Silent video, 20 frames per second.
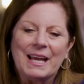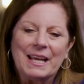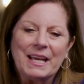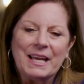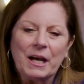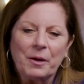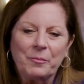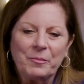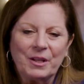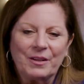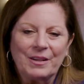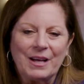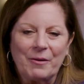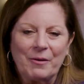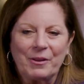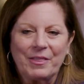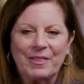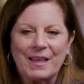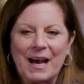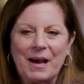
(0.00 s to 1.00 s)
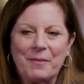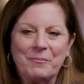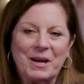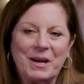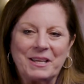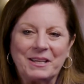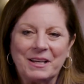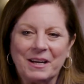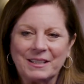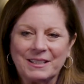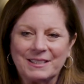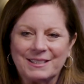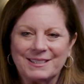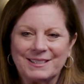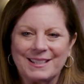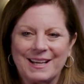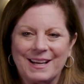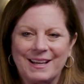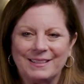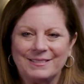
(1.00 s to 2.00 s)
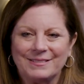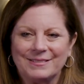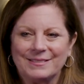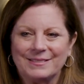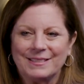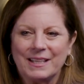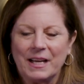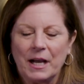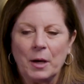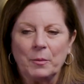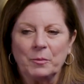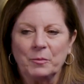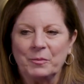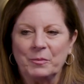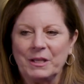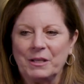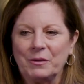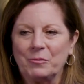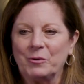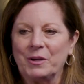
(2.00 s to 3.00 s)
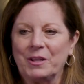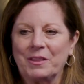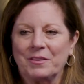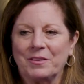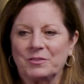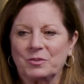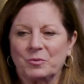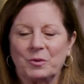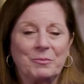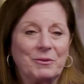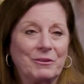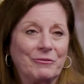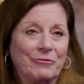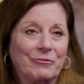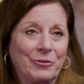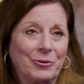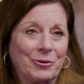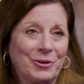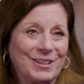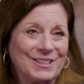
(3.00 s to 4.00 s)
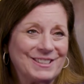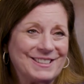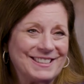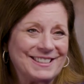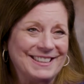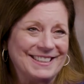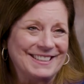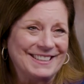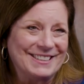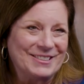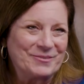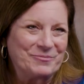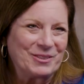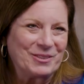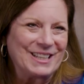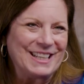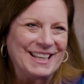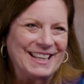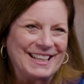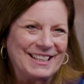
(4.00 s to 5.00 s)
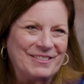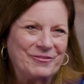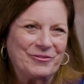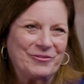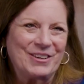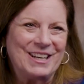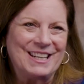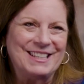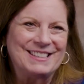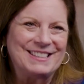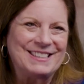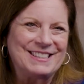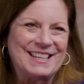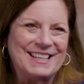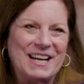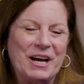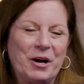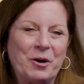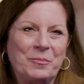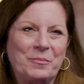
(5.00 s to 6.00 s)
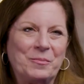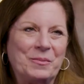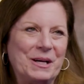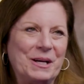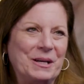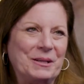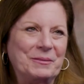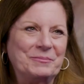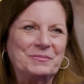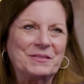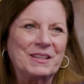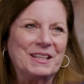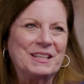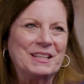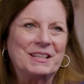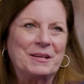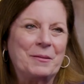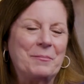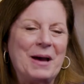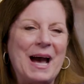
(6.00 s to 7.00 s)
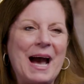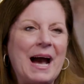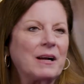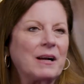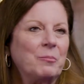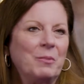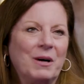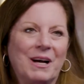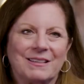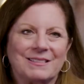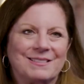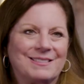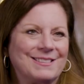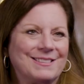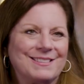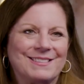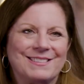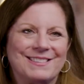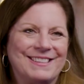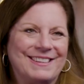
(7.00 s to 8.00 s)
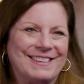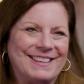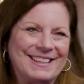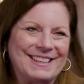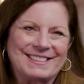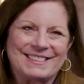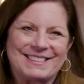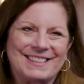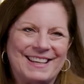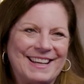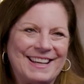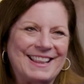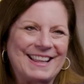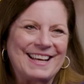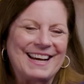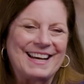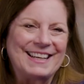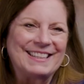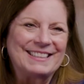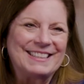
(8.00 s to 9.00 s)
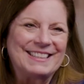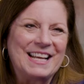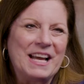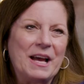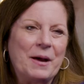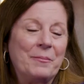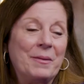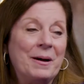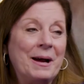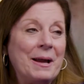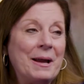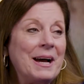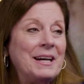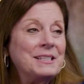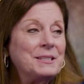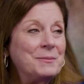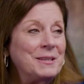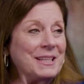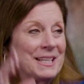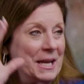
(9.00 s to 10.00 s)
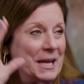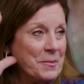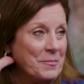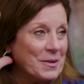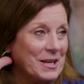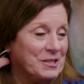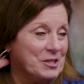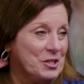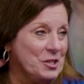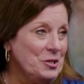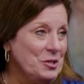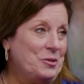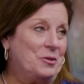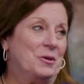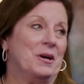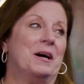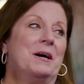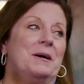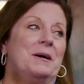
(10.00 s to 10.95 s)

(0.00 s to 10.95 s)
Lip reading: He helped me a lot with that. My youngest son helped me with sweeping floors and bringing in friends to help pack boxes and things like that. My husband came in too.